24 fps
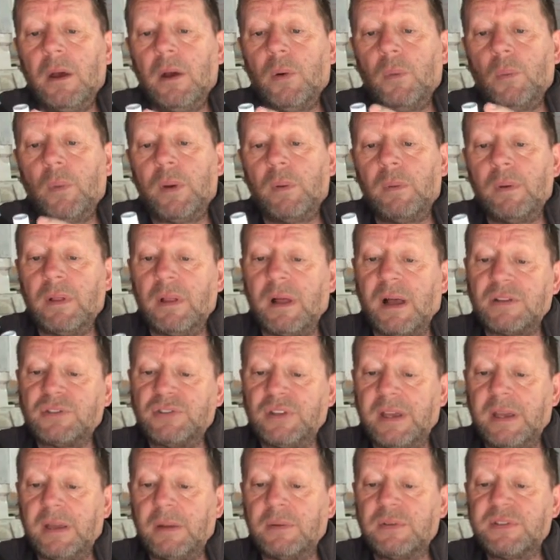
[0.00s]
we will
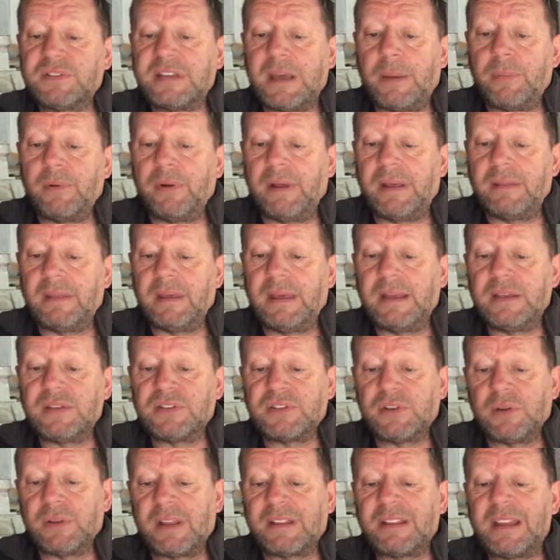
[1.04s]
actually separate these
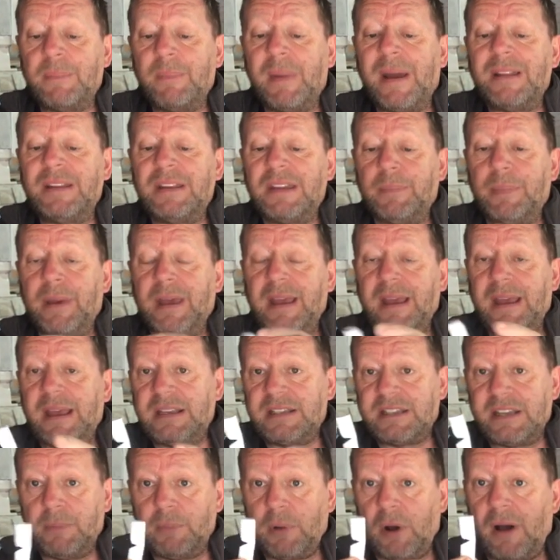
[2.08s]
so that they bend a bit
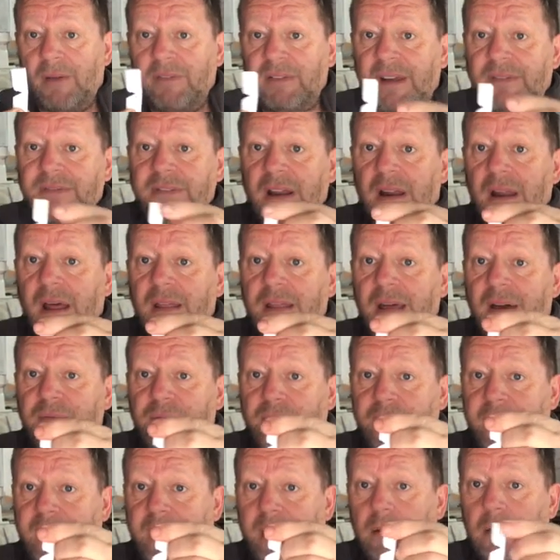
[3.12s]
easier, but I've left it like that for
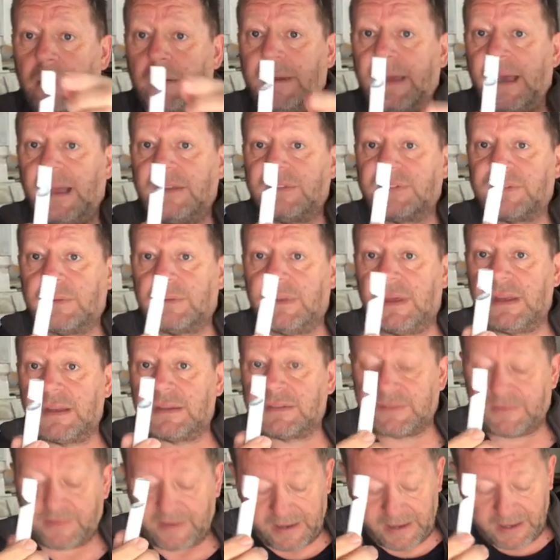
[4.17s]
now. Okay, so there's
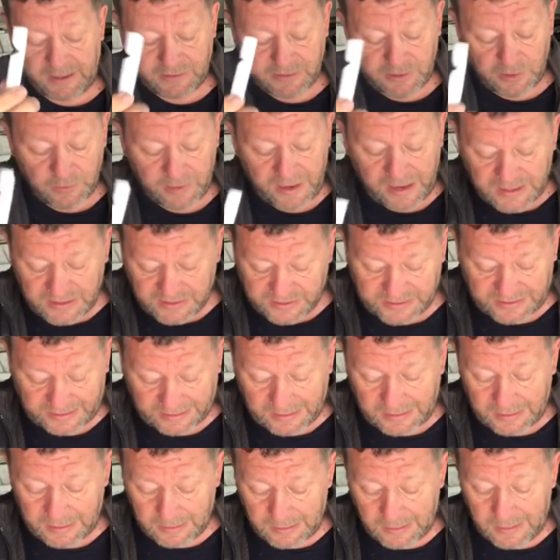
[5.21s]
finger. So next
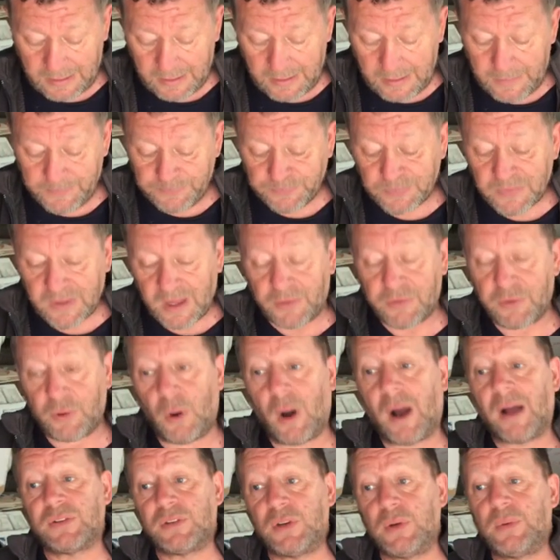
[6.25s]
thing, I thought
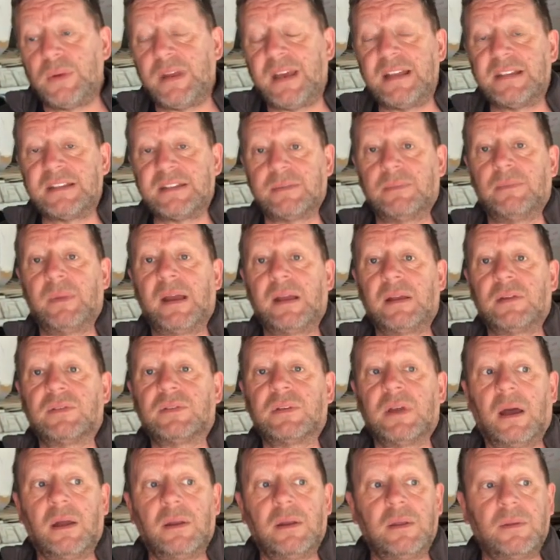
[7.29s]
I do need to make,
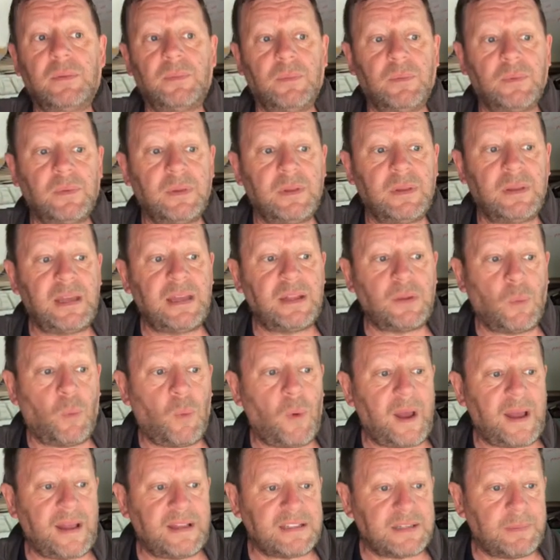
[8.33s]
need a
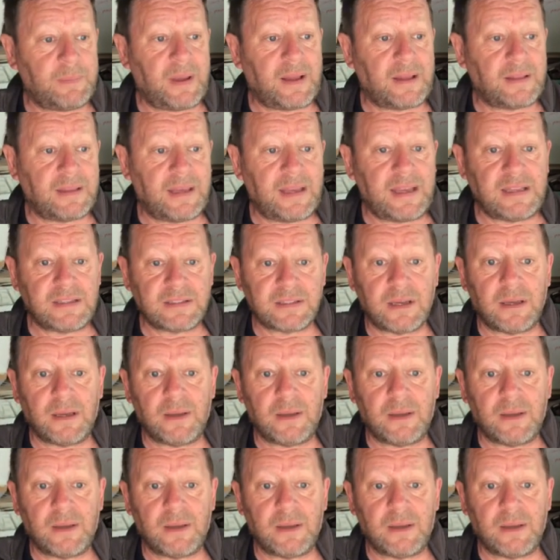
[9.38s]
way to make these